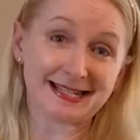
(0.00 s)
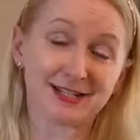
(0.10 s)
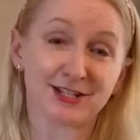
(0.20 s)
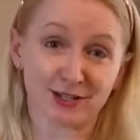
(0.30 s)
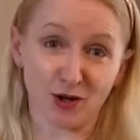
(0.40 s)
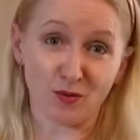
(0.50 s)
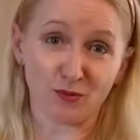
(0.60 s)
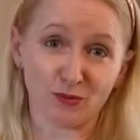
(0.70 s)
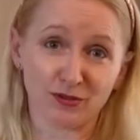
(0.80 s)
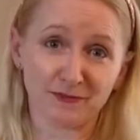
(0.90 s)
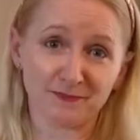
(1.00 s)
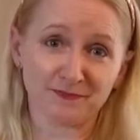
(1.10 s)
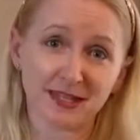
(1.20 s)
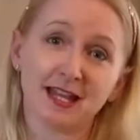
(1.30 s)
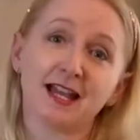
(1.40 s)
to Star Wars.
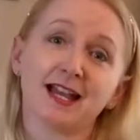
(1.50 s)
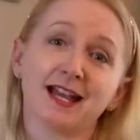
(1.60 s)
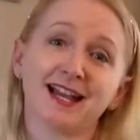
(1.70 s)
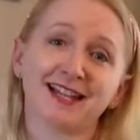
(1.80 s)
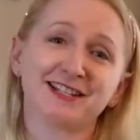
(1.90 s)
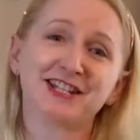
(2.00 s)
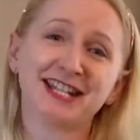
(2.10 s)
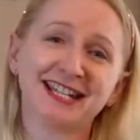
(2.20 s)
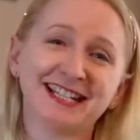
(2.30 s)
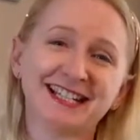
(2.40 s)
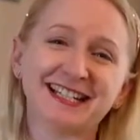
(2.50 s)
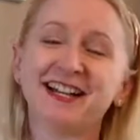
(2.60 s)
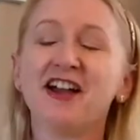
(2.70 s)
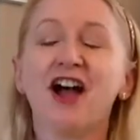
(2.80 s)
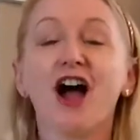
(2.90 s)
And
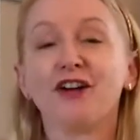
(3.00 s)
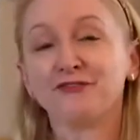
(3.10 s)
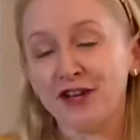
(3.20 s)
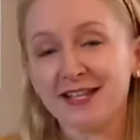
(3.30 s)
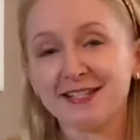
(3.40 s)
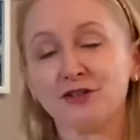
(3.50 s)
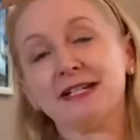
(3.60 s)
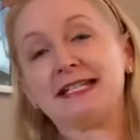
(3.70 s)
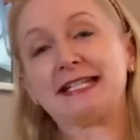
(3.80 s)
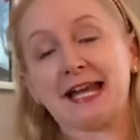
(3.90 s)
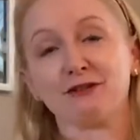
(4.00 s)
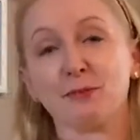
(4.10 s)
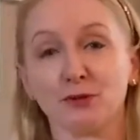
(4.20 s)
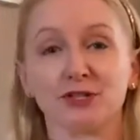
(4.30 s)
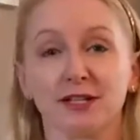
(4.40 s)
I first got into Harry
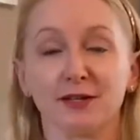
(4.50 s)
Potter